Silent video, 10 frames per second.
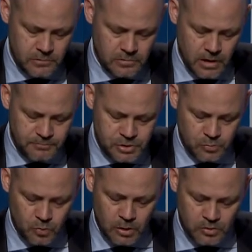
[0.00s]

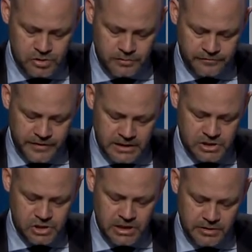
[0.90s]
corruption will also
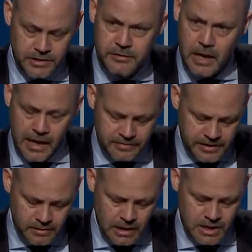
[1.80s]
affect children and
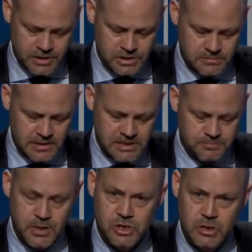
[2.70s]
their rights,
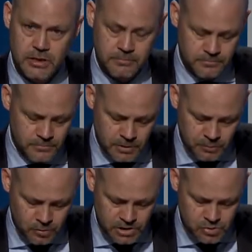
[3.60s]
especially the
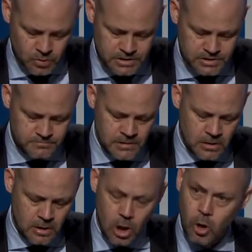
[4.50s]
poorest ones.
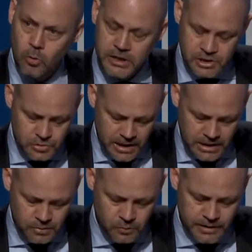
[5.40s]
Only
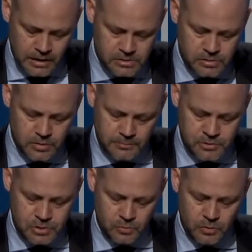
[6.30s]
trade without
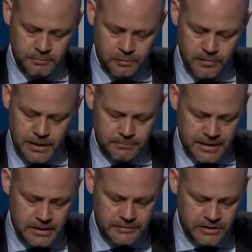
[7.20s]
corruption will provide
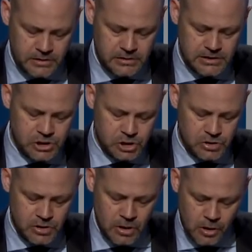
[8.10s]
better living
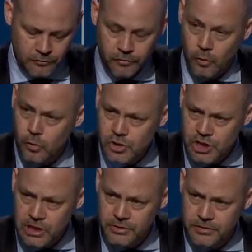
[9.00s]
conditions for all
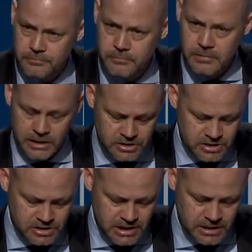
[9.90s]
children in a
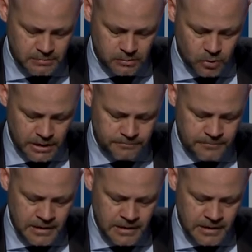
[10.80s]
sustainable way.